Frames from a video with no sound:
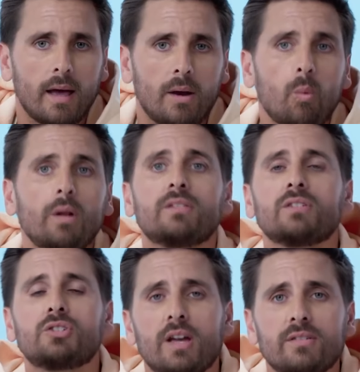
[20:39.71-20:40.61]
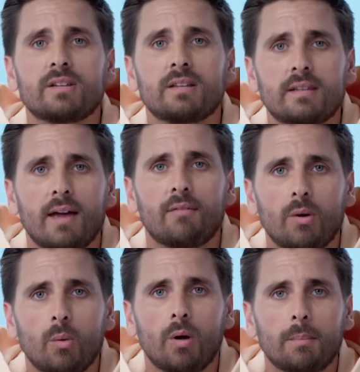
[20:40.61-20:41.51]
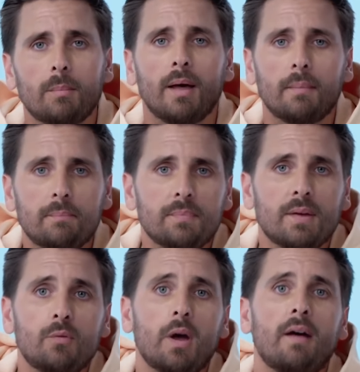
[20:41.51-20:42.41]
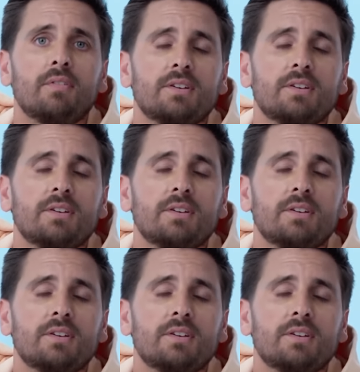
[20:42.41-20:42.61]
Scott even said about his relationship with Sofia,